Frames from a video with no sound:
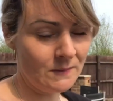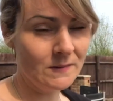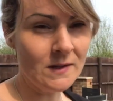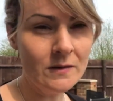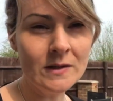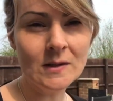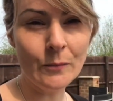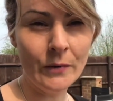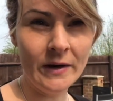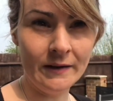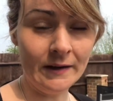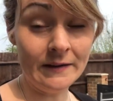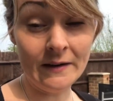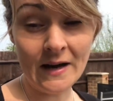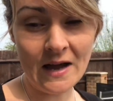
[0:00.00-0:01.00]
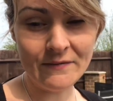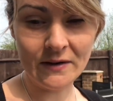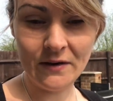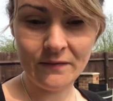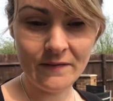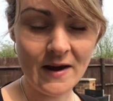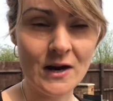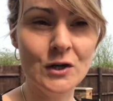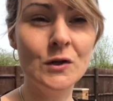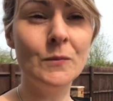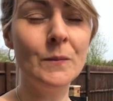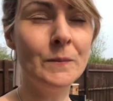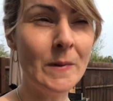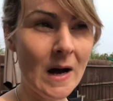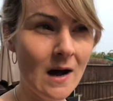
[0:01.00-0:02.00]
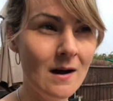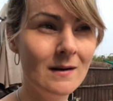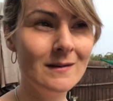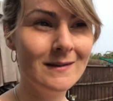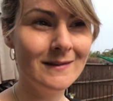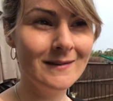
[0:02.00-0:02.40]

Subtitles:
I was so disappointed they didn't have any fish, but